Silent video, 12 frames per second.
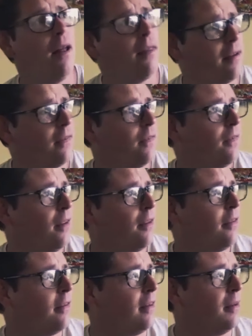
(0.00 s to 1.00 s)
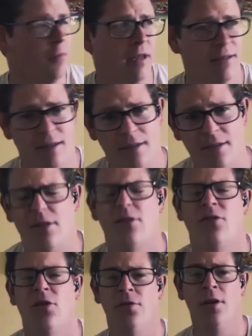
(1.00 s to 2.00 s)
think that makes sense.
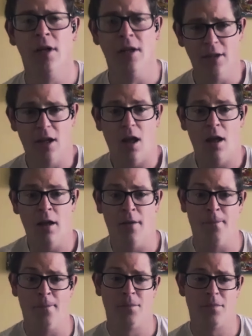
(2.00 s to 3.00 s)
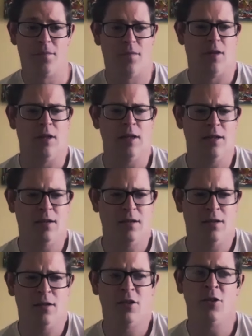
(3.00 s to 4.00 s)
So, um,
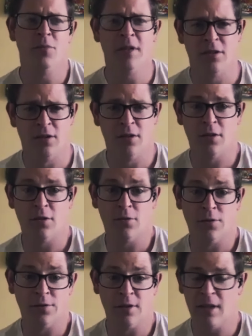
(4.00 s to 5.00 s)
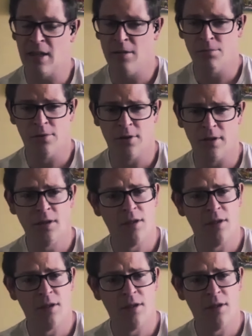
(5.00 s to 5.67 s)
you mentioned that you're using Ableton